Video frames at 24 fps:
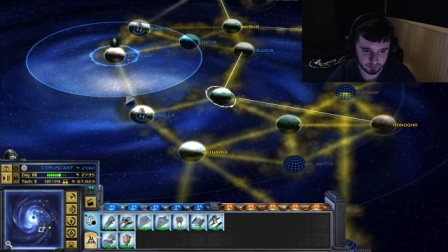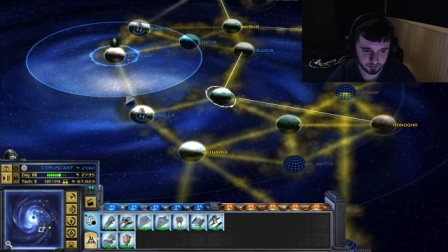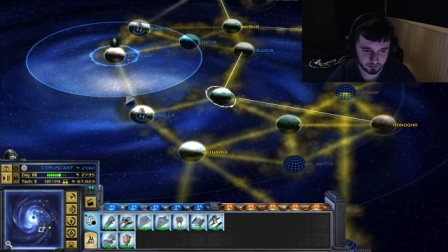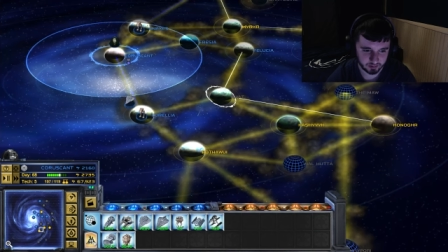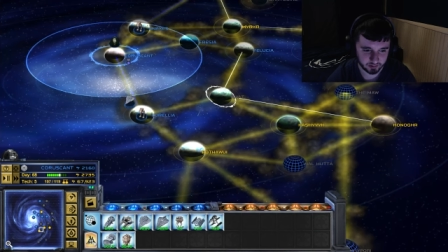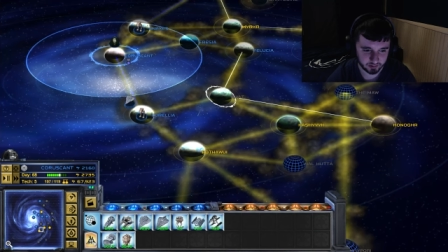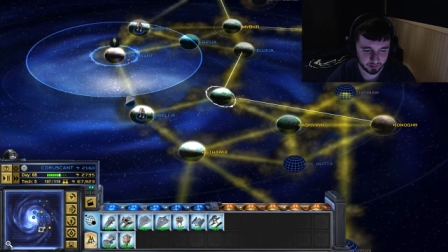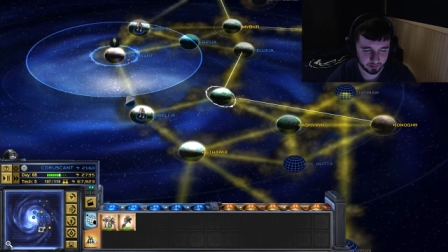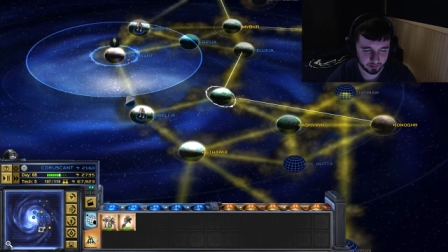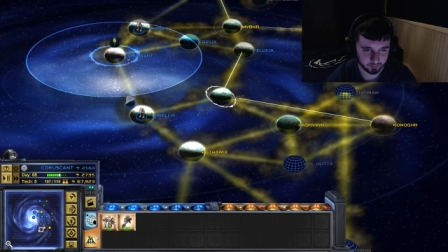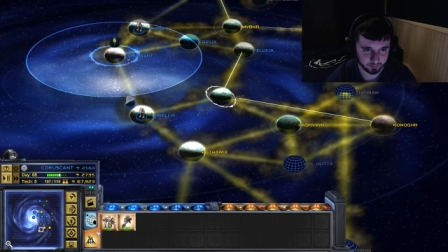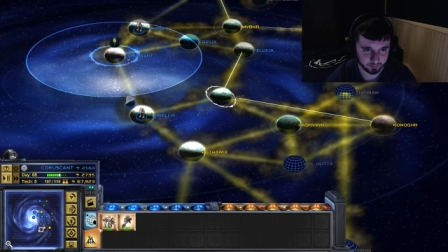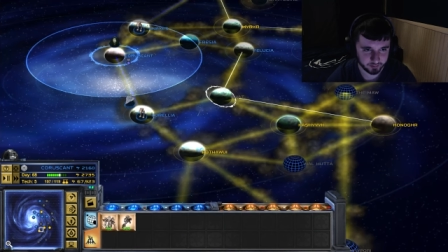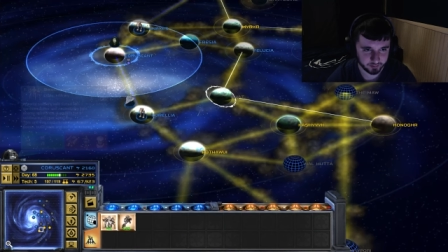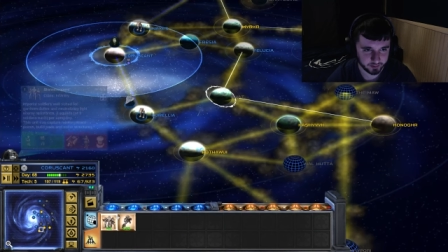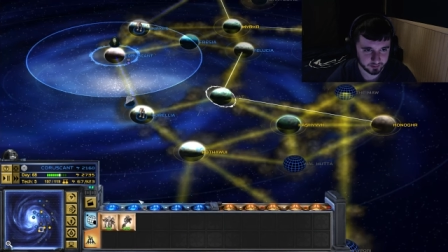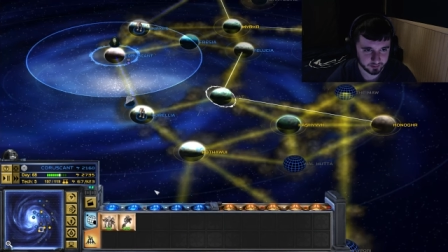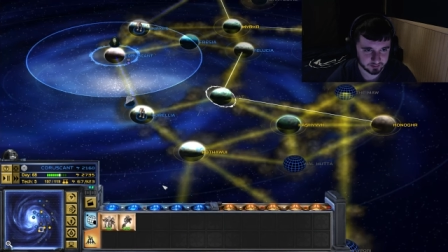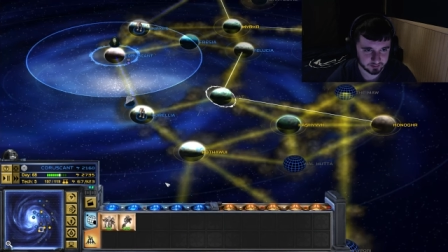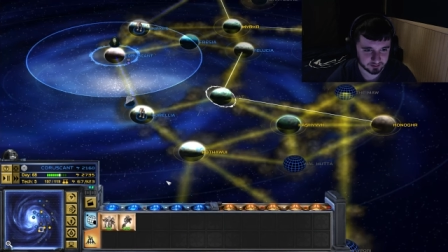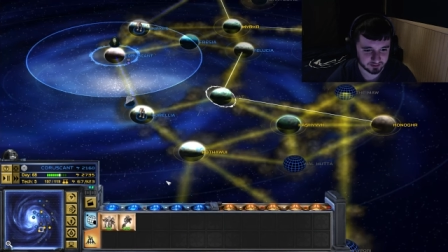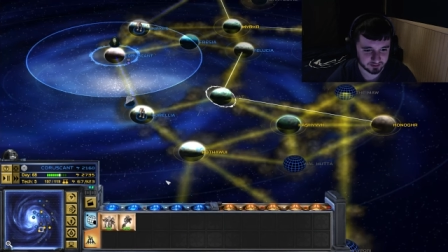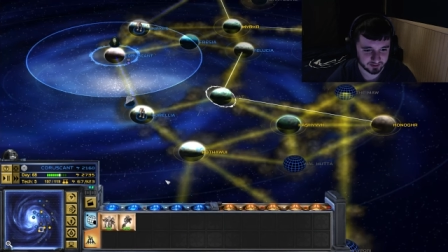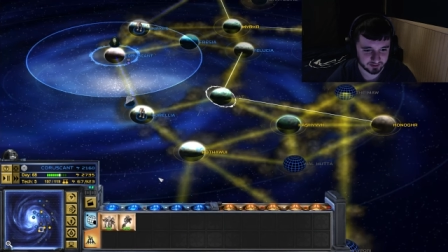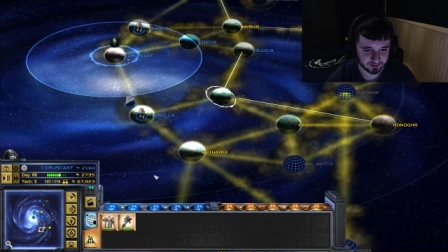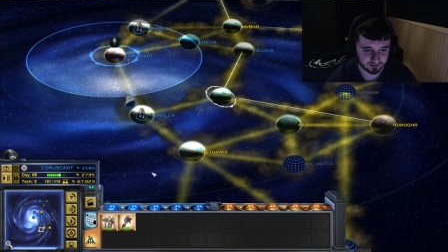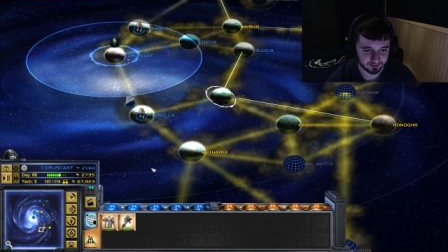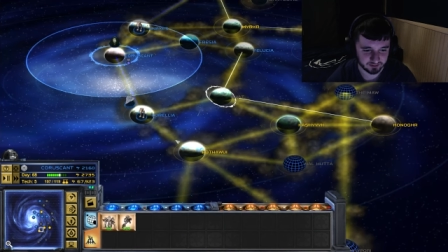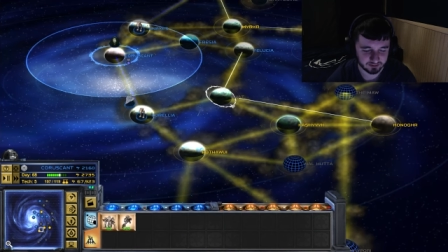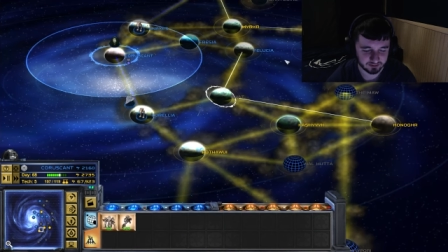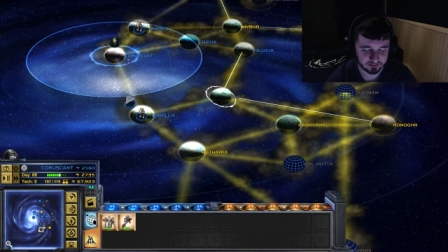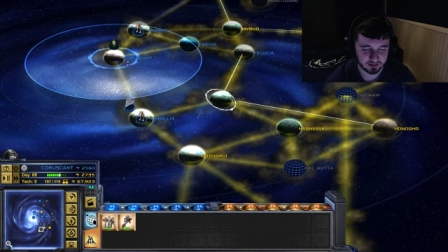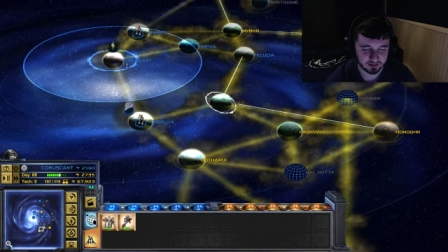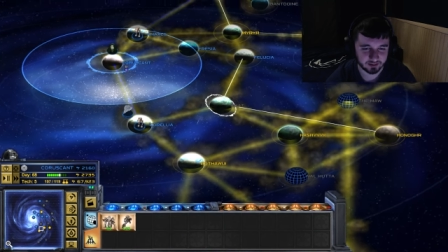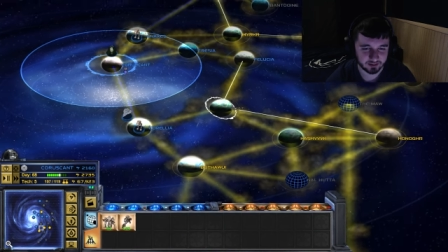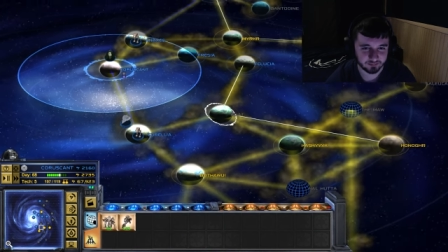Oh, wait, I just tried to do
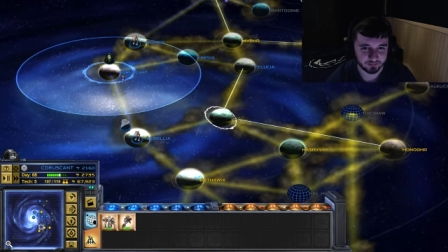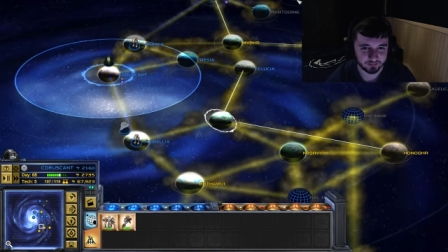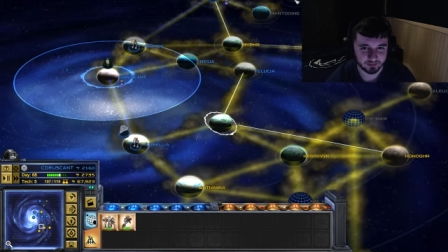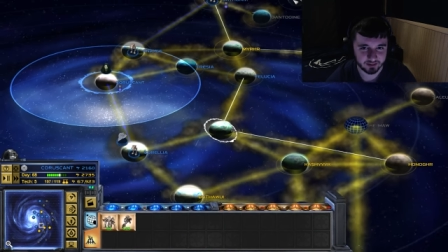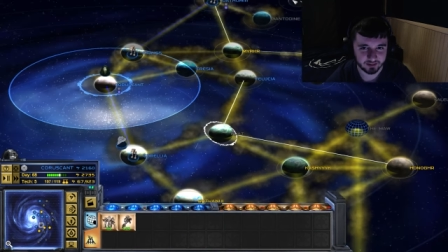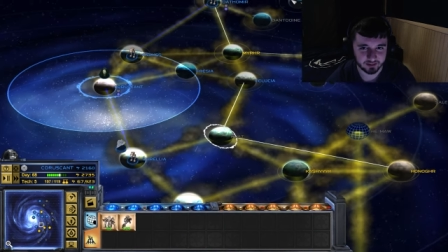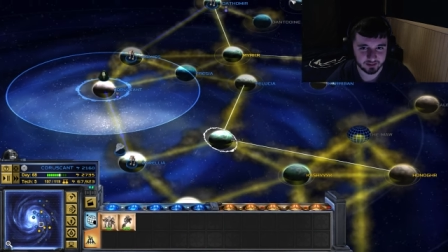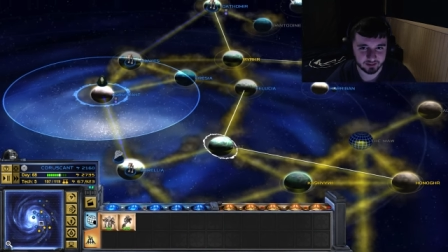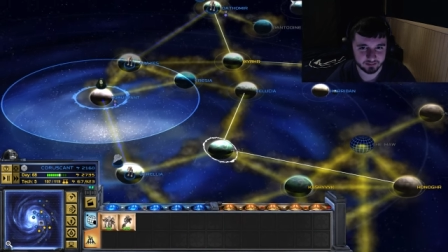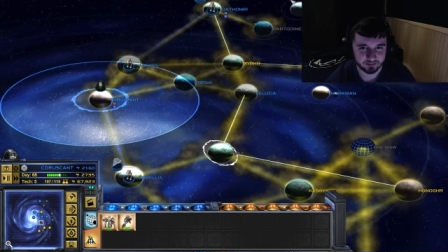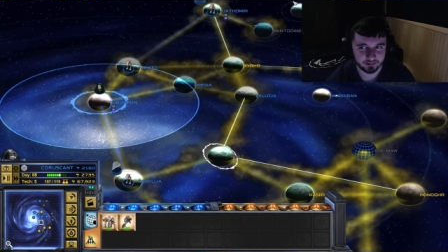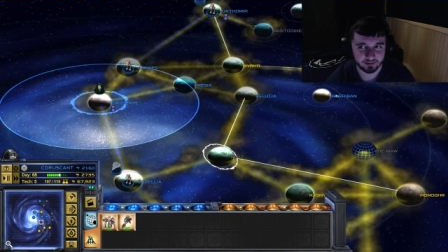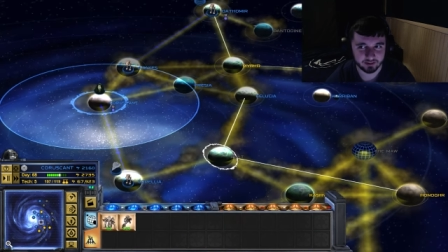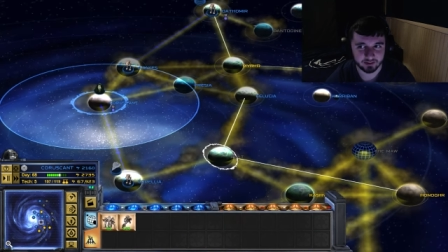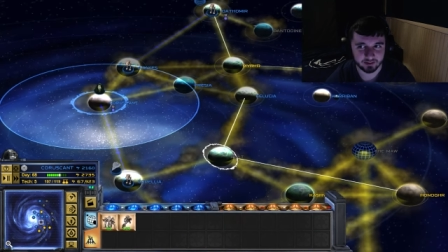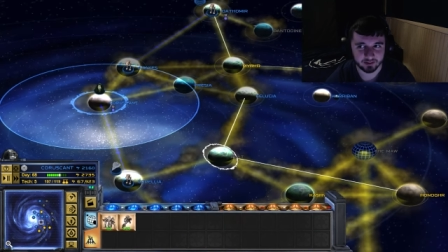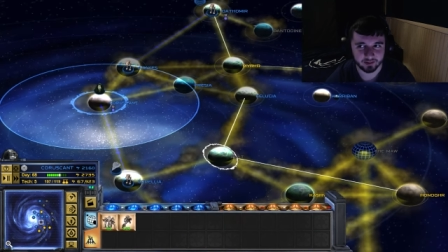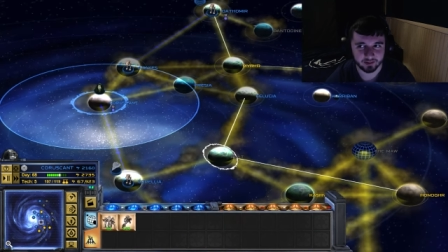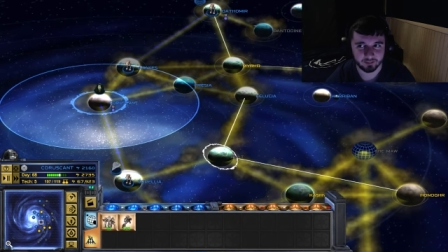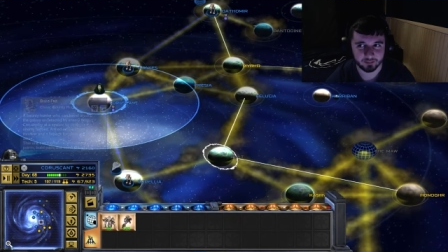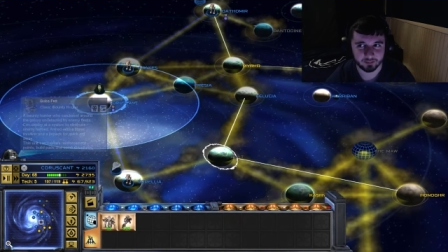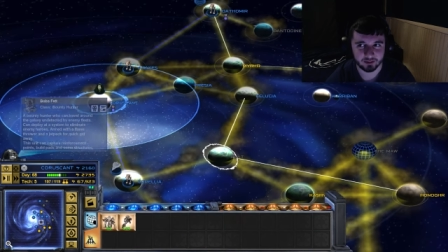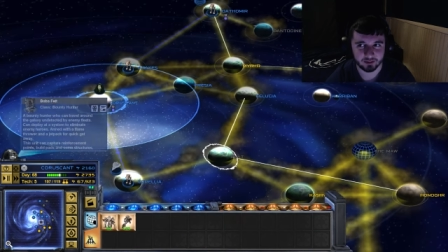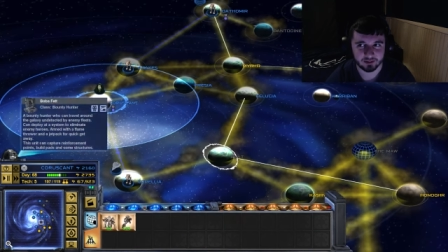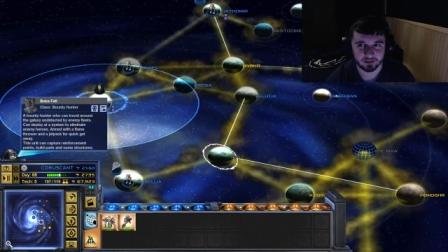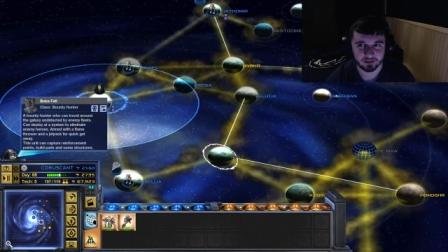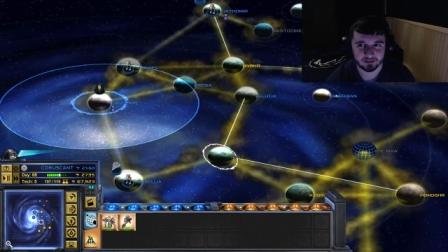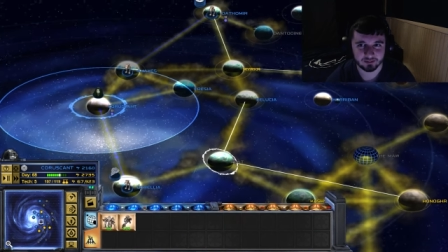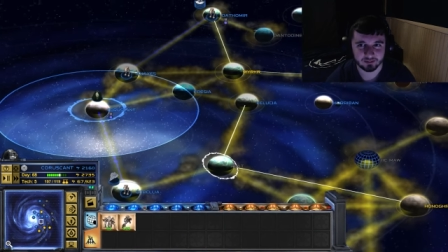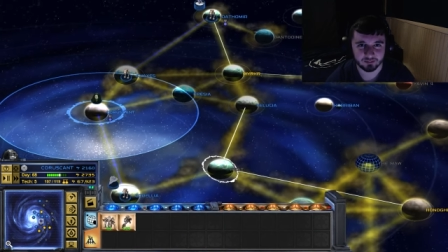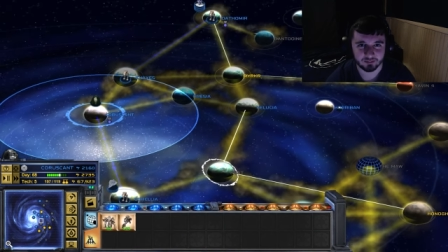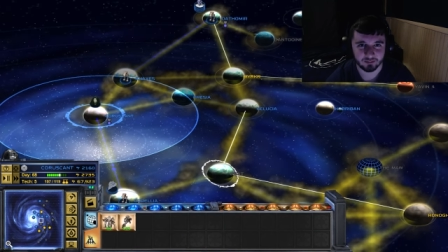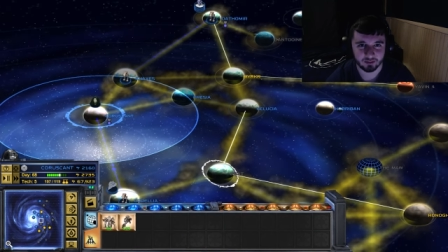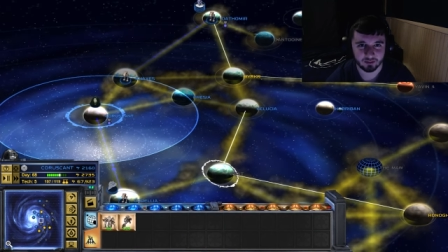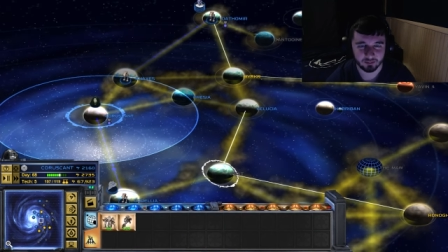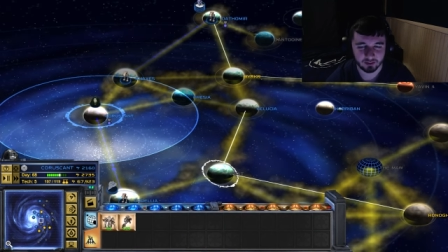something and it didn't let me.
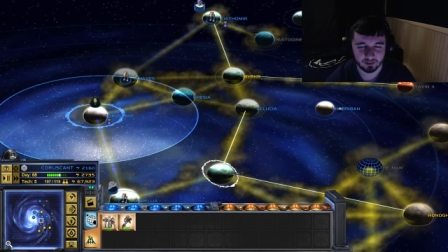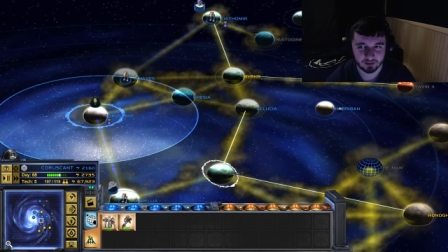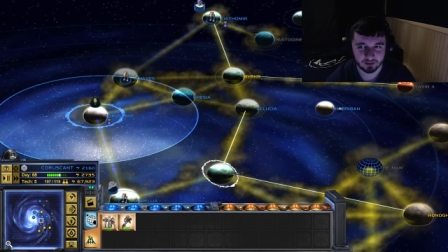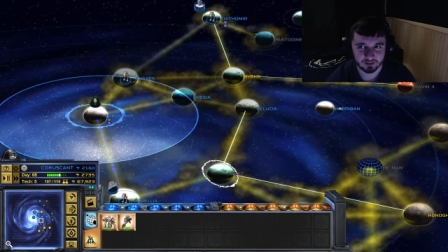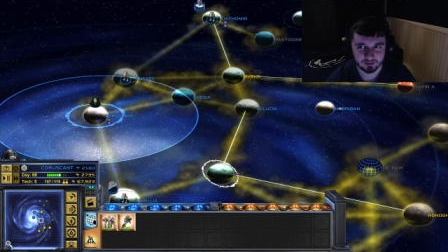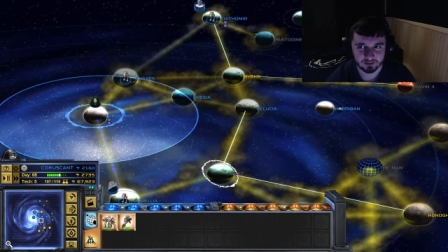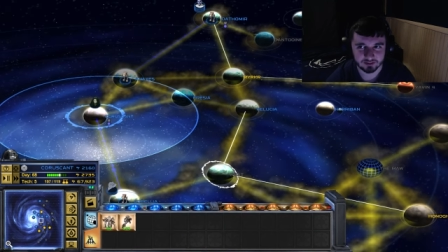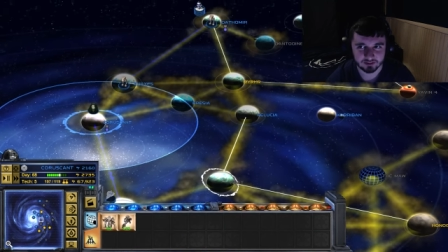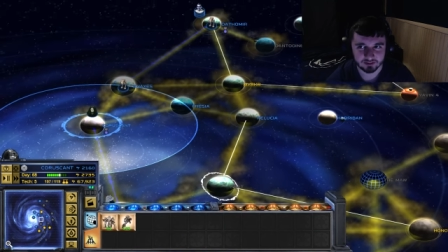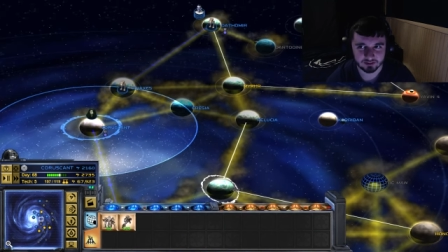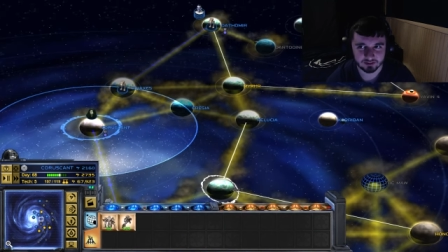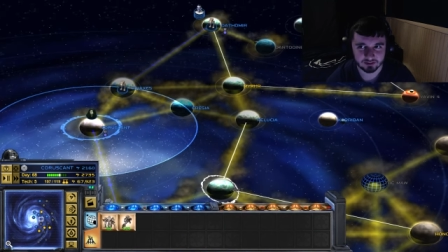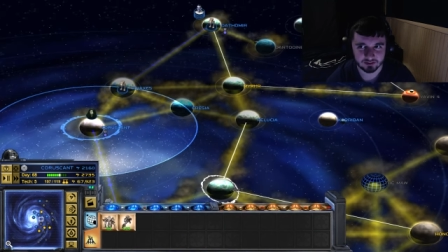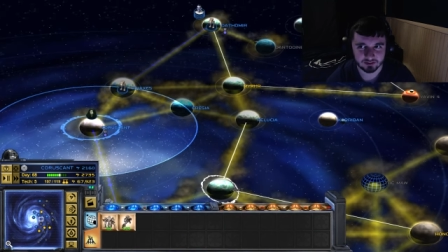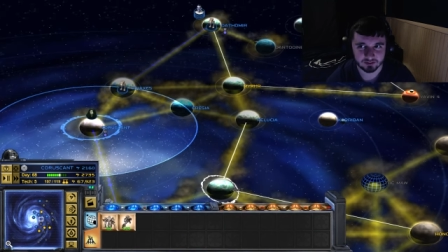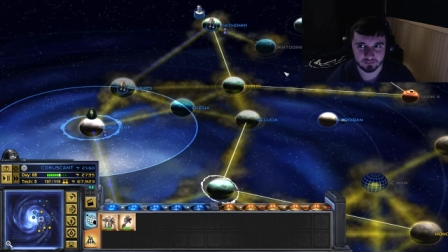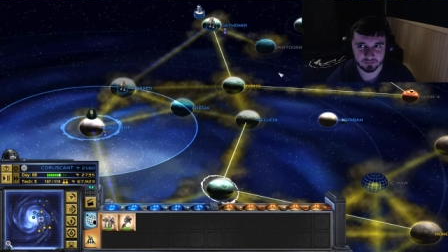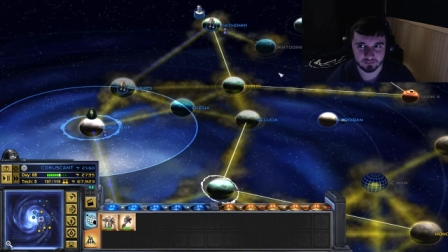Maybe it's...